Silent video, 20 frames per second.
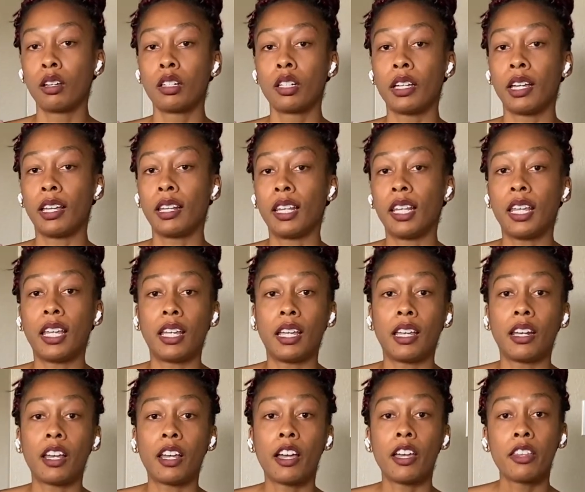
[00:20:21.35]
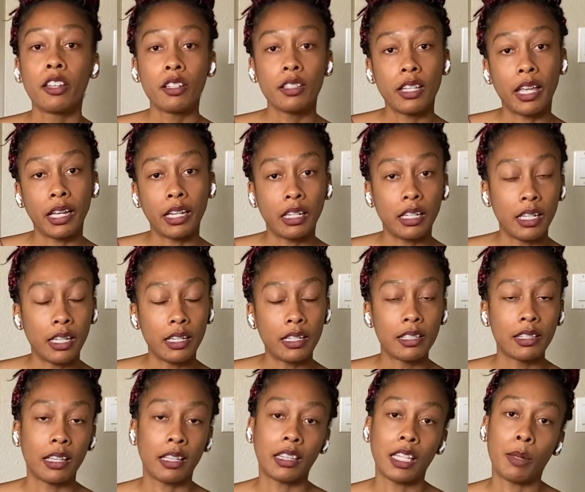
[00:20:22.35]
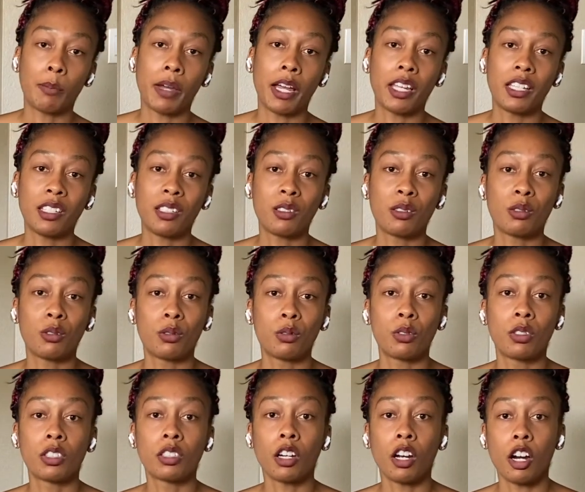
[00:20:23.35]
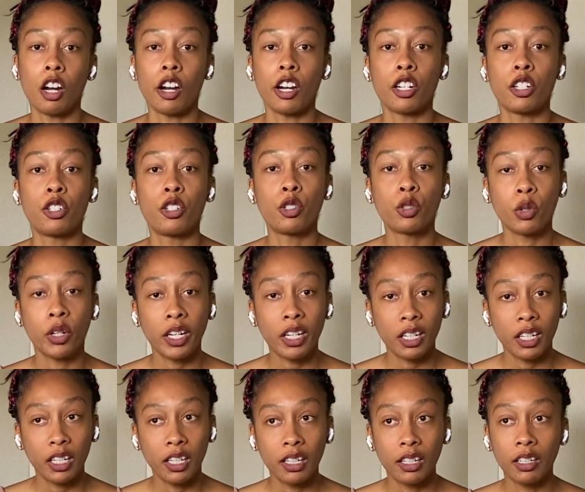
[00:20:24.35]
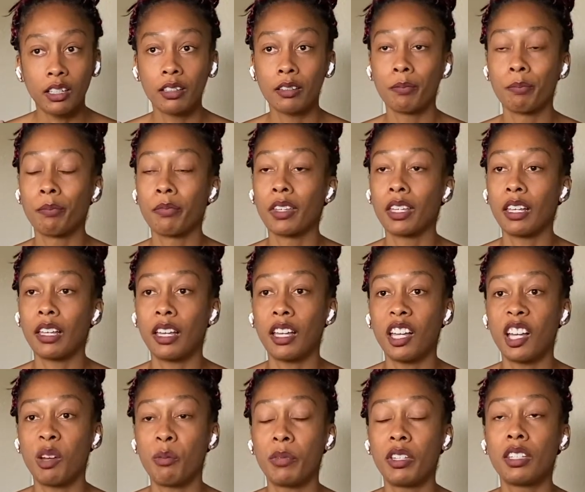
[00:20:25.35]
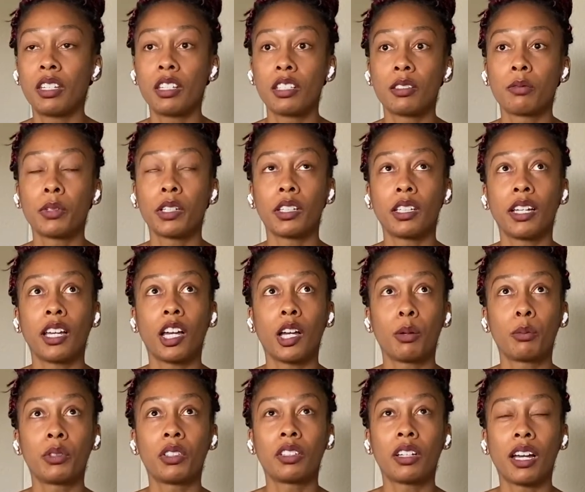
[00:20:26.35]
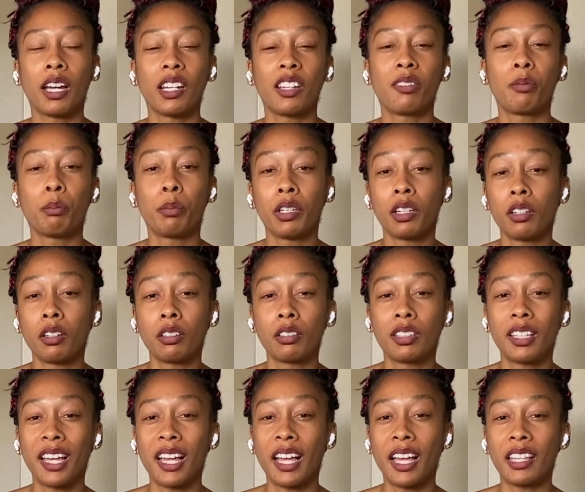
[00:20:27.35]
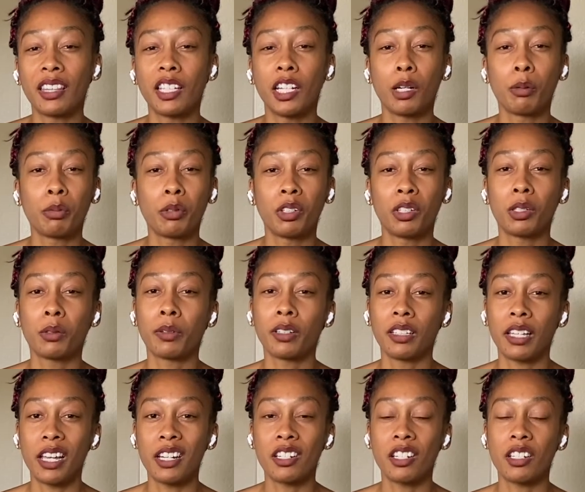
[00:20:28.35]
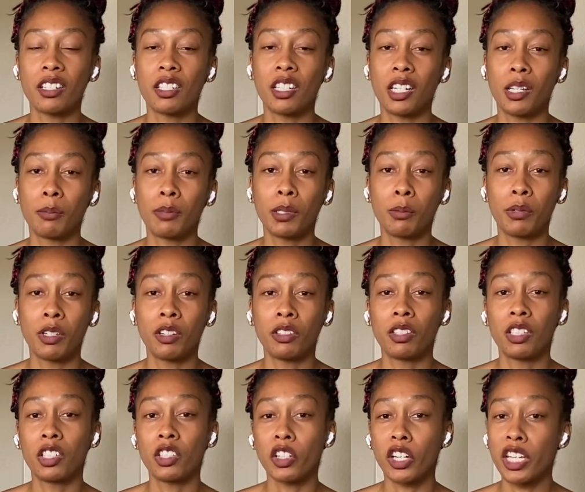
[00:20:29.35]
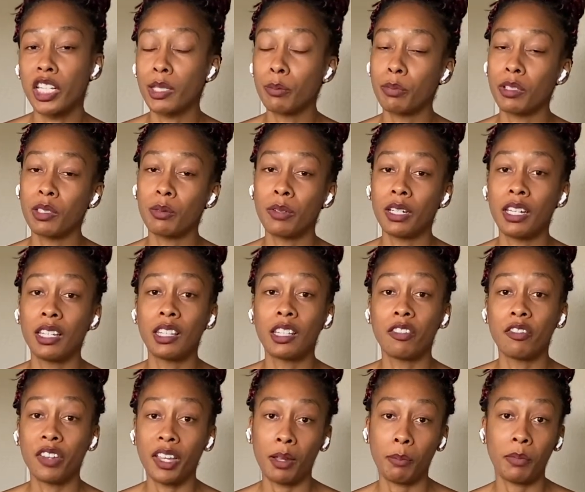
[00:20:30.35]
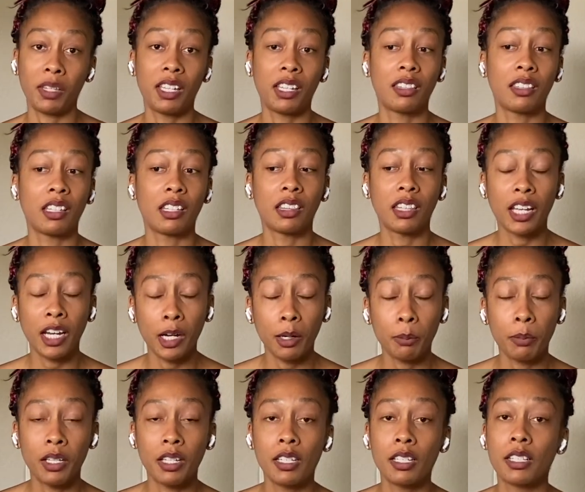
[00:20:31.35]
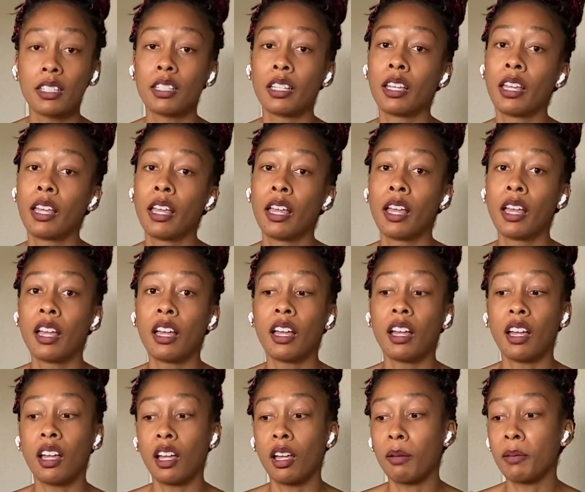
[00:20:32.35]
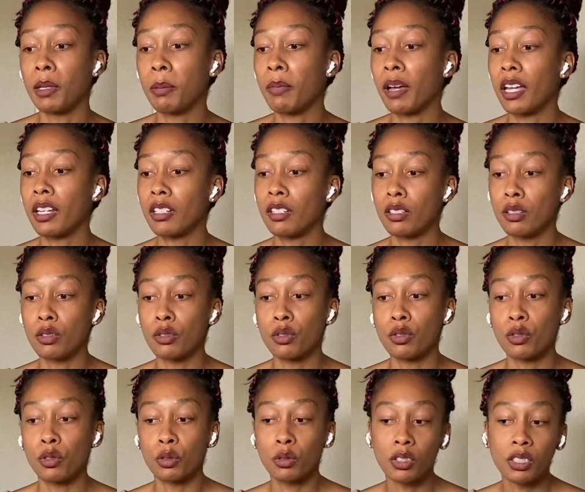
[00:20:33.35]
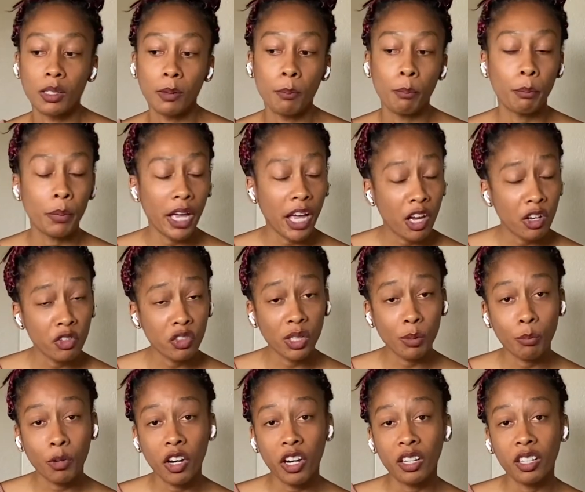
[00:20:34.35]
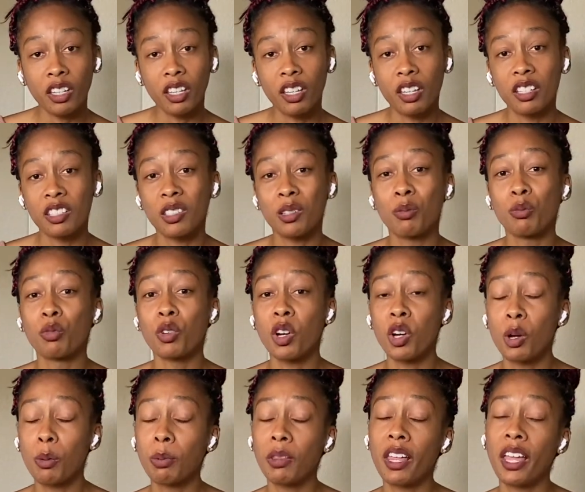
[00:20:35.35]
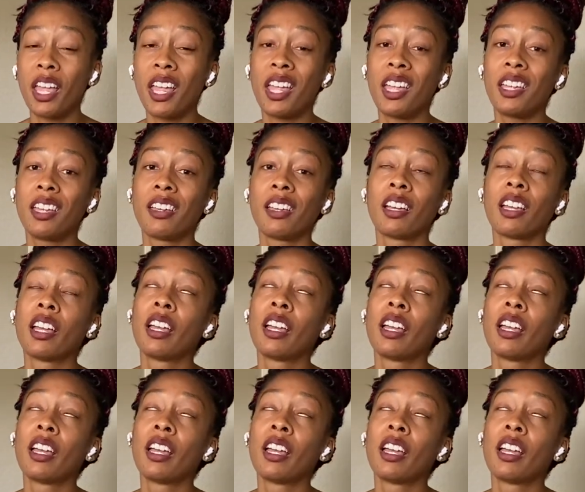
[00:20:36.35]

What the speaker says: And then other techniques that they might use are joining, and this really helps to kind of build that therapeutic relationship, to build the trust between the family and the therapist. They might do some boundary marking, some role playing,